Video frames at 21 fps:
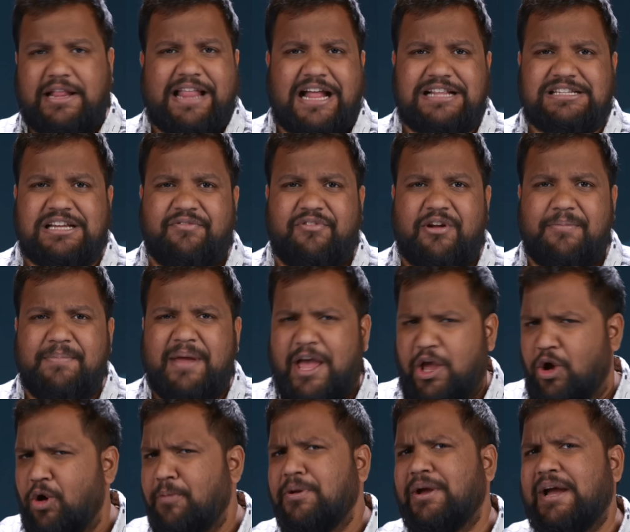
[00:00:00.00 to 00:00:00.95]
that's it from me. I
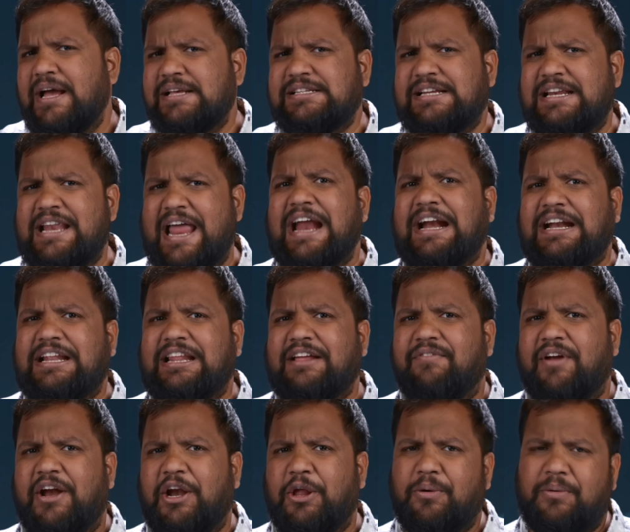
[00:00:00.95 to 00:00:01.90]
hope you guys liked the
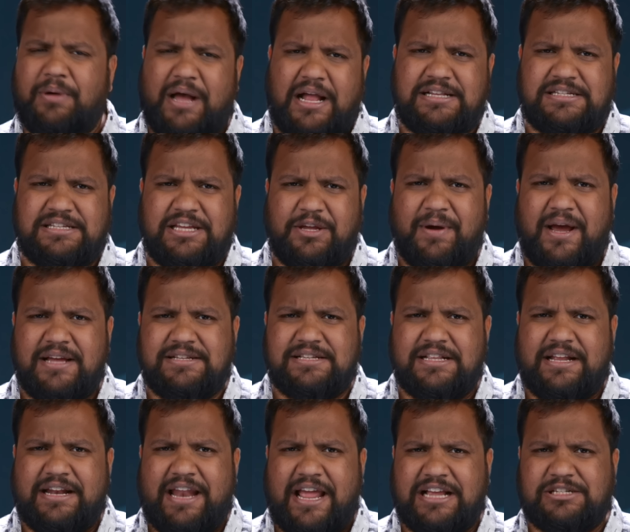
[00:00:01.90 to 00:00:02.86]
video. I'll see you guys in
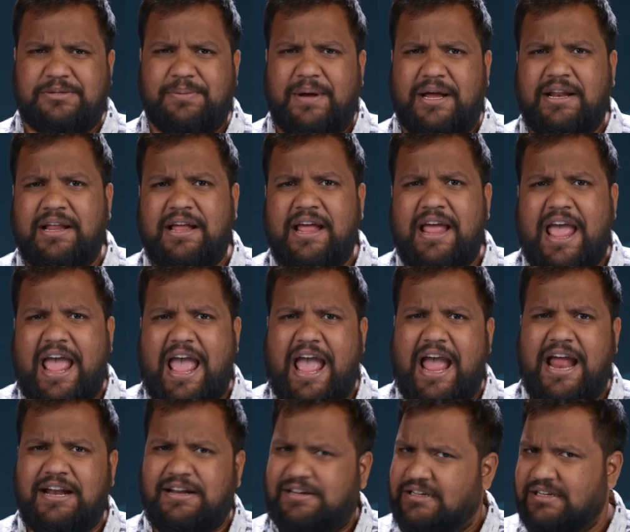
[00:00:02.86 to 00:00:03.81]
the next one,
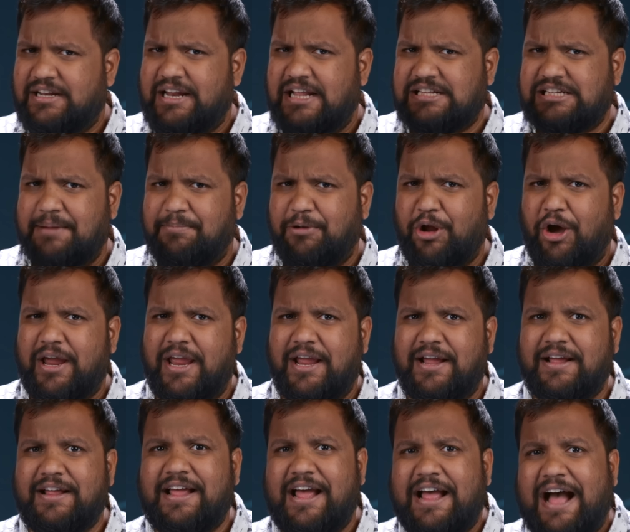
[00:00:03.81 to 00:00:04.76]
and let's keep
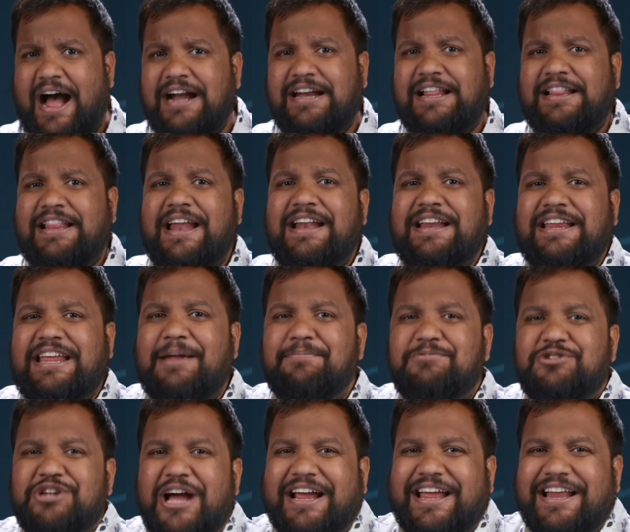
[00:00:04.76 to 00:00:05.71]
talking. Until then, keep
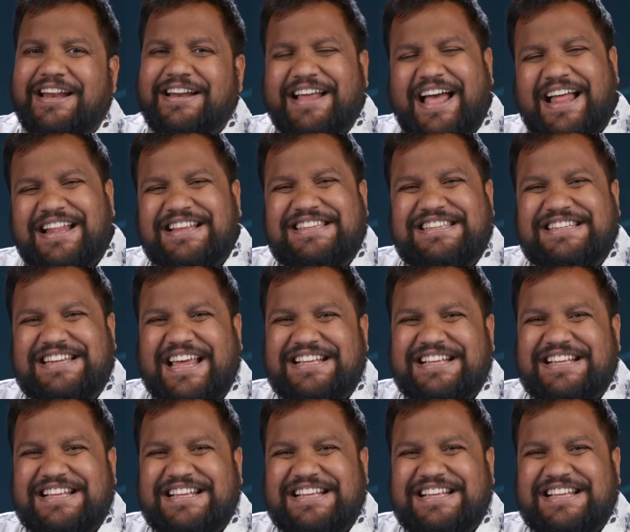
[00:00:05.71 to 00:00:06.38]
tracking and stay